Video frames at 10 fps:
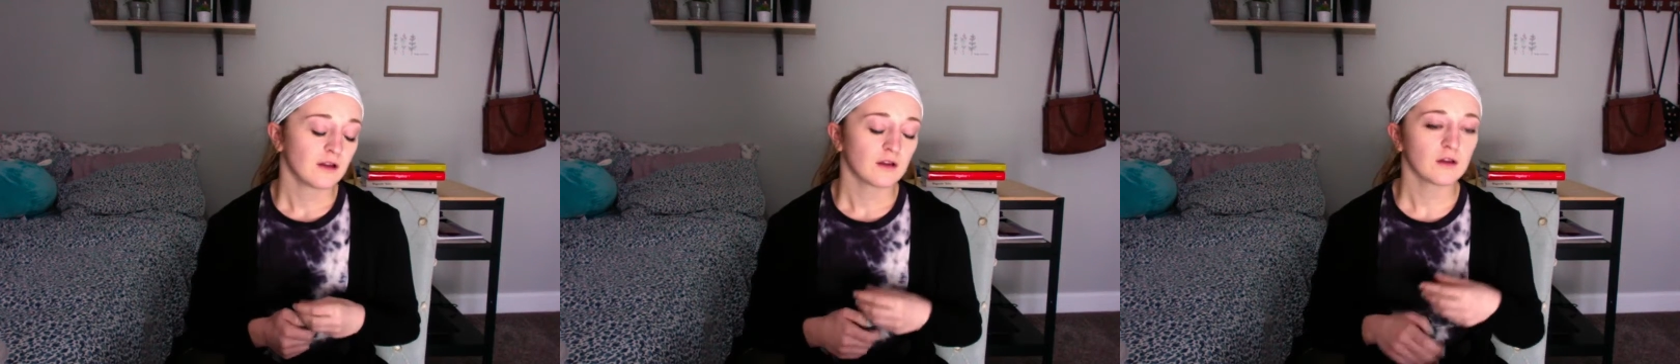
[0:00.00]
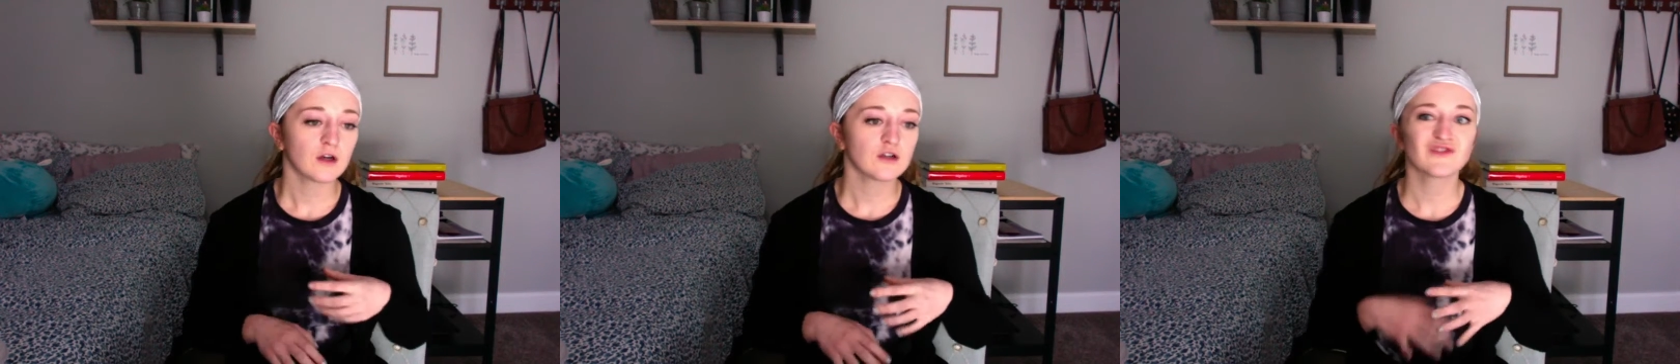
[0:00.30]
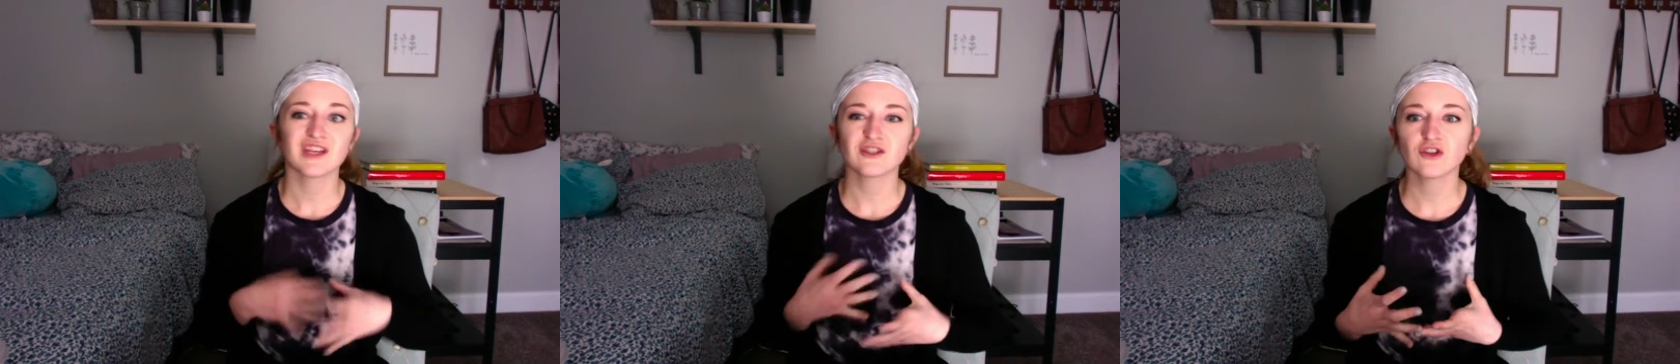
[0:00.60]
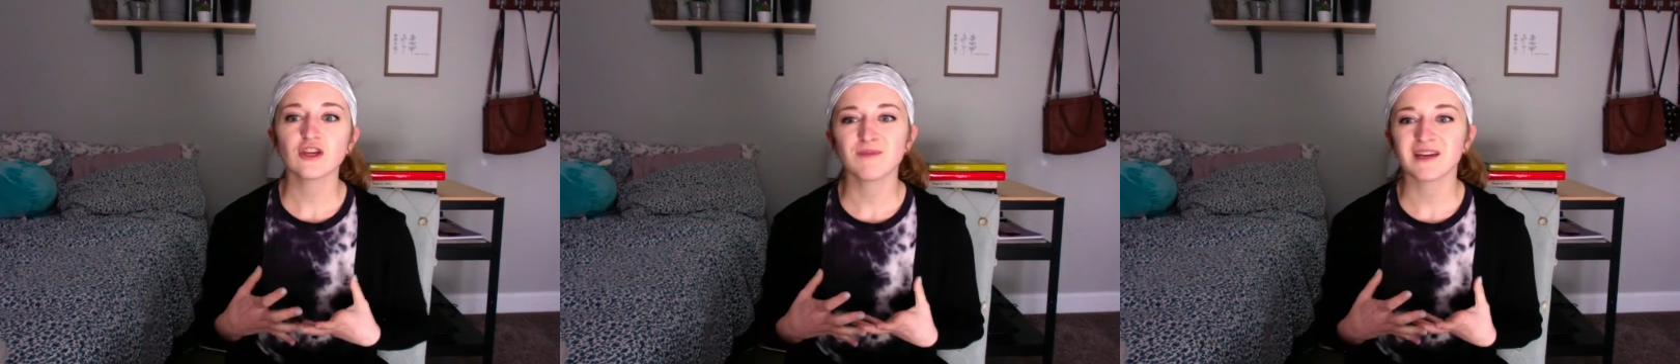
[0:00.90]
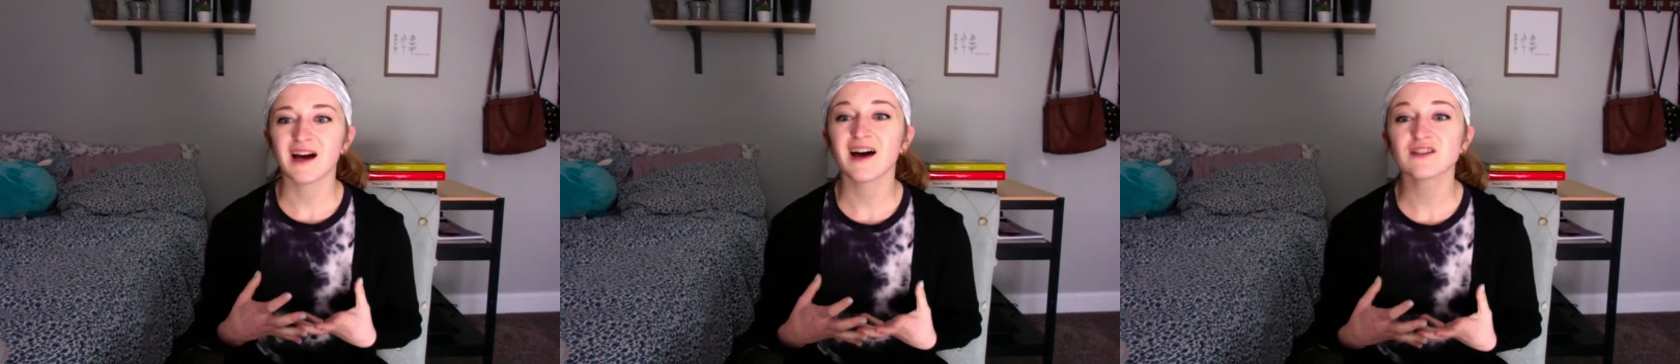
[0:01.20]
learn digitally
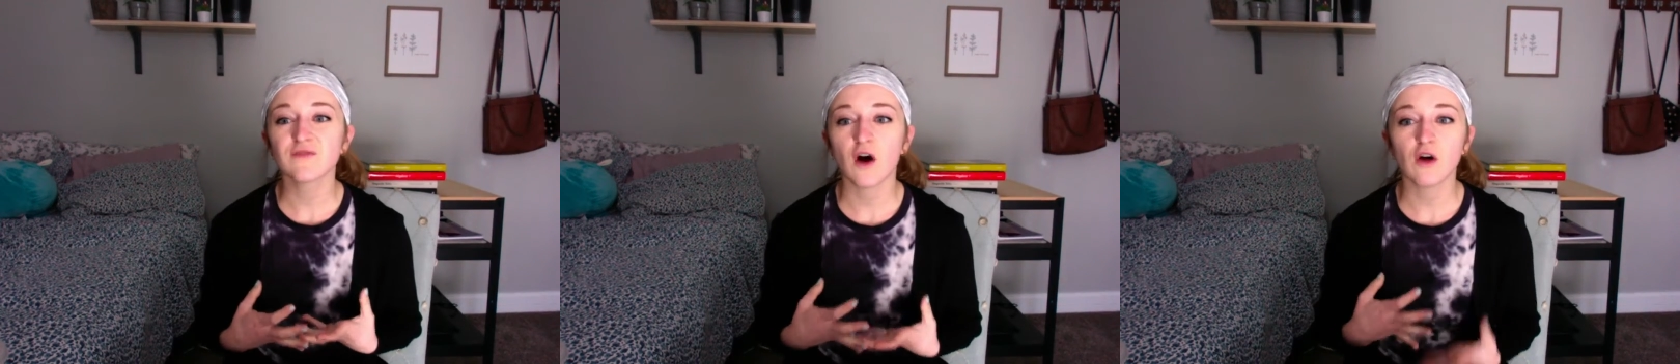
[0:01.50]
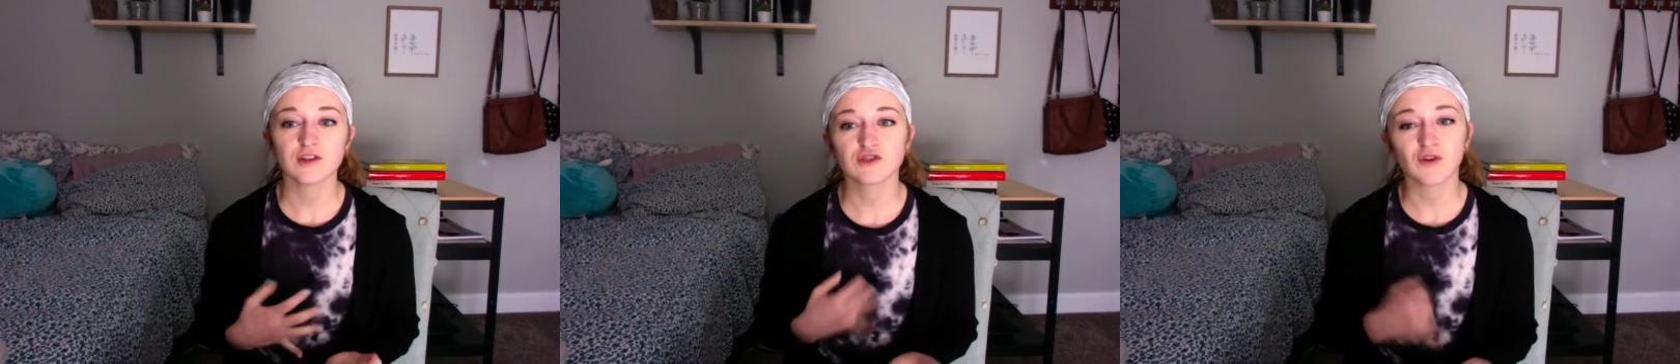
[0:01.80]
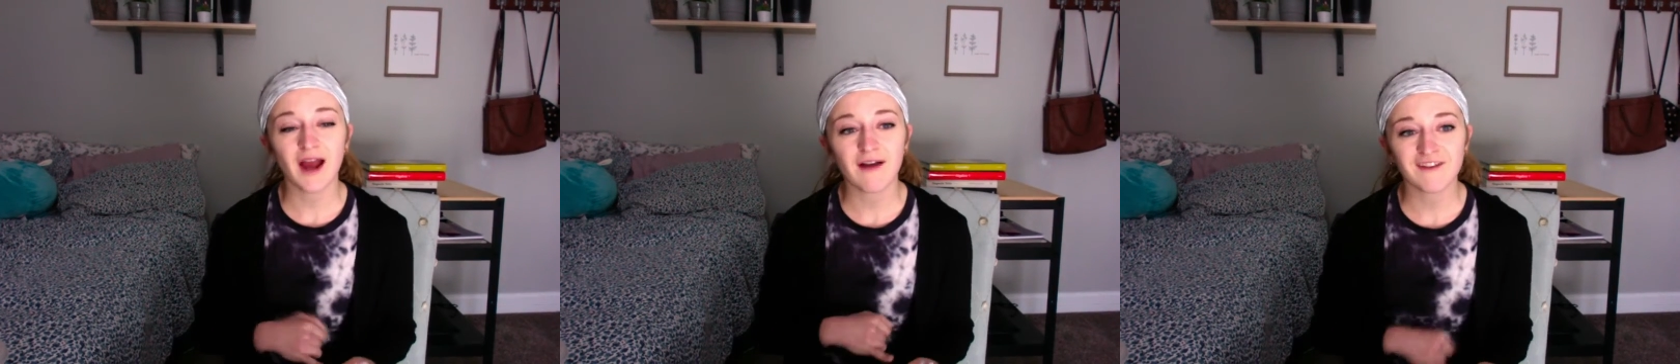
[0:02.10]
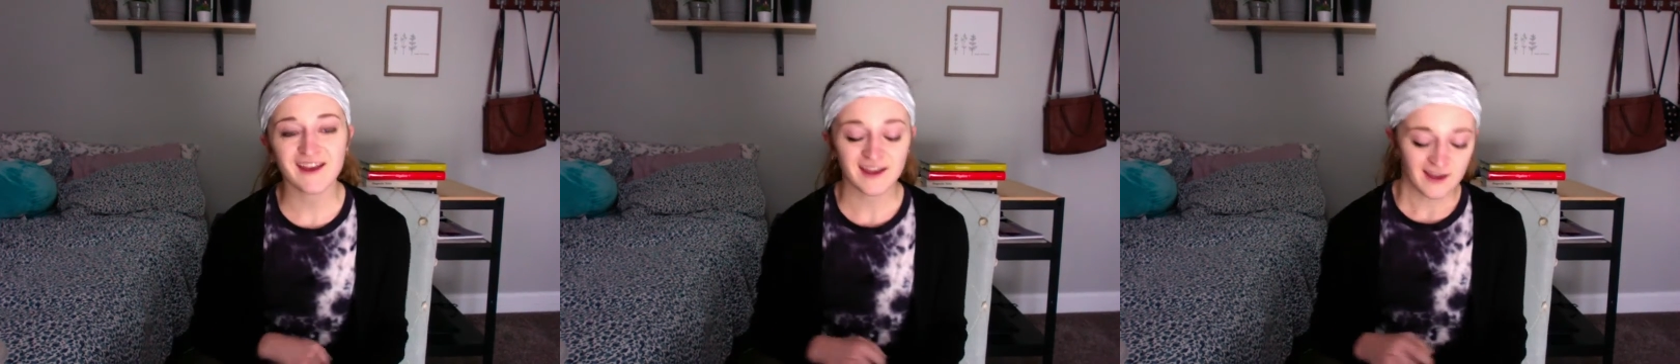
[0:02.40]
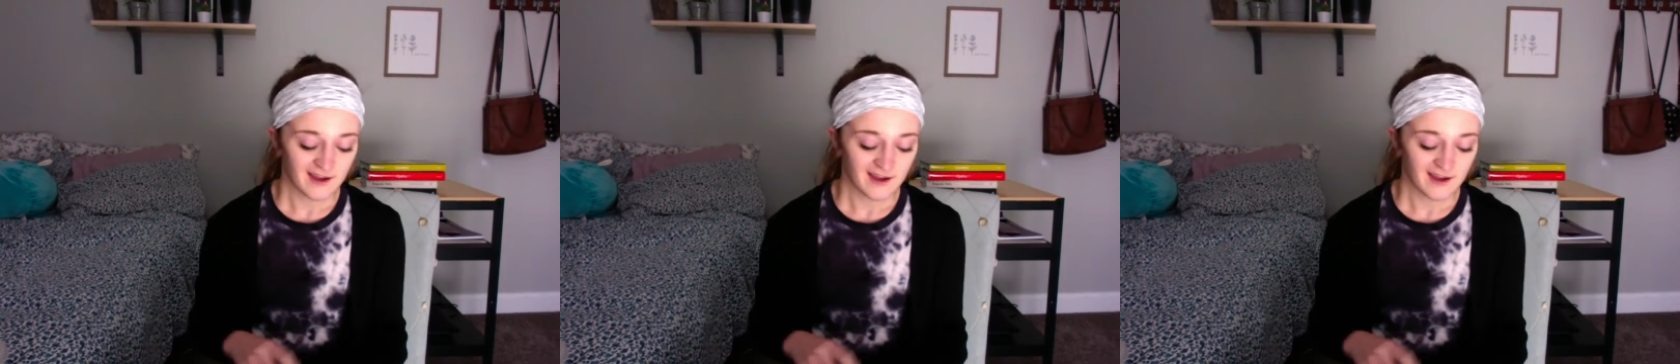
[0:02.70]
because of all its graphing,